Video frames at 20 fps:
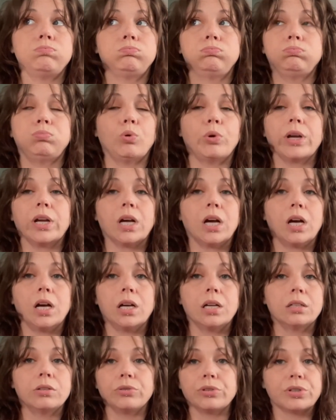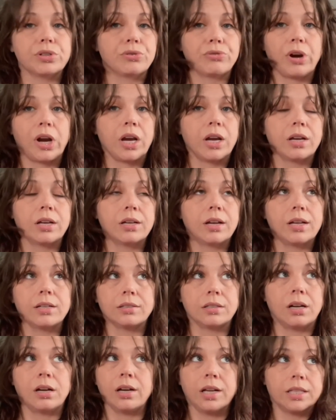boycott or strike
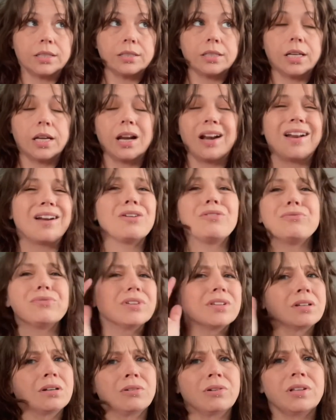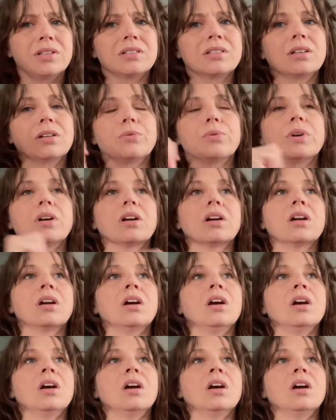on Etsy. And I don't really know how that's going to work.